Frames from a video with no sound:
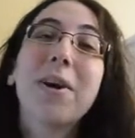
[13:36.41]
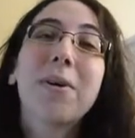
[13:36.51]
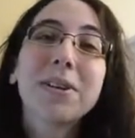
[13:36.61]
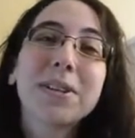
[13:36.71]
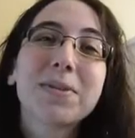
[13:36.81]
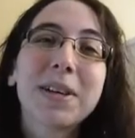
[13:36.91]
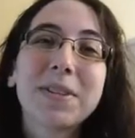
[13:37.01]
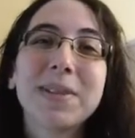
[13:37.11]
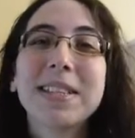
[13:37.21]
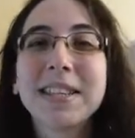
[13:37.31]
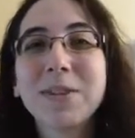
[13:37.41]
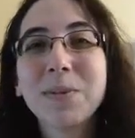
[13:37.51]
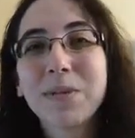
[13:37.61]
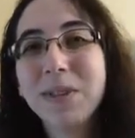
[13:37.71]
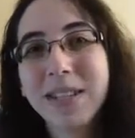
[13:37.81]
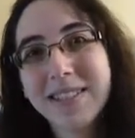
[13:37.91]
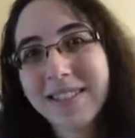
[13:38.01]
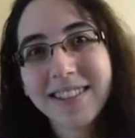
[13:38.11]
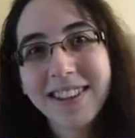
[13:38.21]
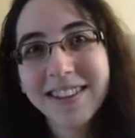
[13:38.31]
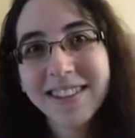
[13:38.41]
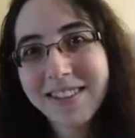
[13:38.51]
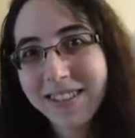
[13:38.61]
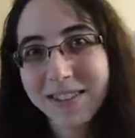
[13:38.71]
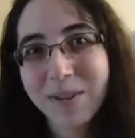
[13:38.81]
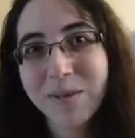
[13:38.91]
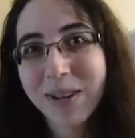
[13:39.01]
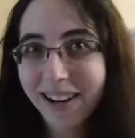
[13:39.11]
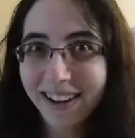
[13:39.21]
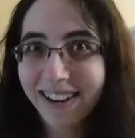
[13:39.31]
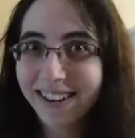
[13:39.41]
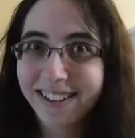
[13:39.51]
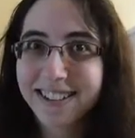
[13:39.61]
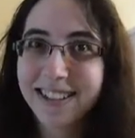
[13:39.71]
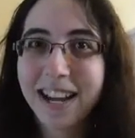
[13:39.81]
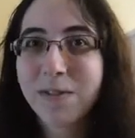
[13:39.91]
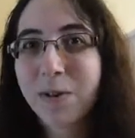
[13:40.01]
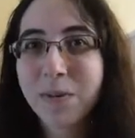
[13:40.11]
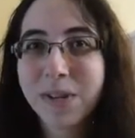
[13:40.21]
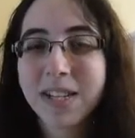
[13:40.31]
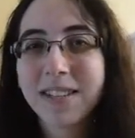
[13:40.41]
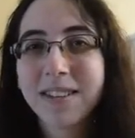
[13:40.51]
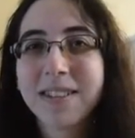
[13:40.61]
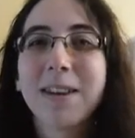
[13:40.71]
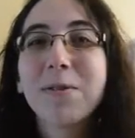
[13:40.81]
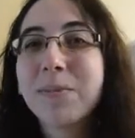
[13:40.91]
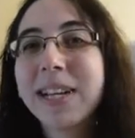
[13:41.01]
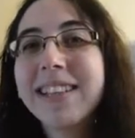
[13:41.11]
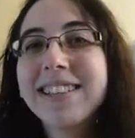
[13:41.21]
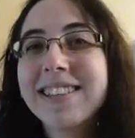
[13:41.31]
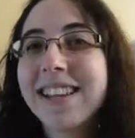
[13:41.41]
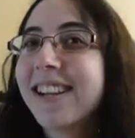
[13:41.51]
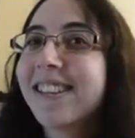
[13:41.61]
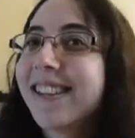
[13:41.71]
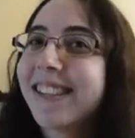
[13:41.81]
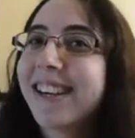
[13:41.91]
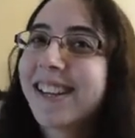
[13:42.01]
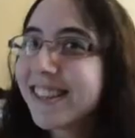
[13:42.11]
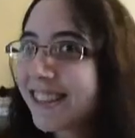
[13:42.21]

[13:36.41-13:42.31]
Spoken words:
Or just watch my sketchbook videos on YouTube. Because I have a whole bunch of those. I have a whole playlist and I'll link that in the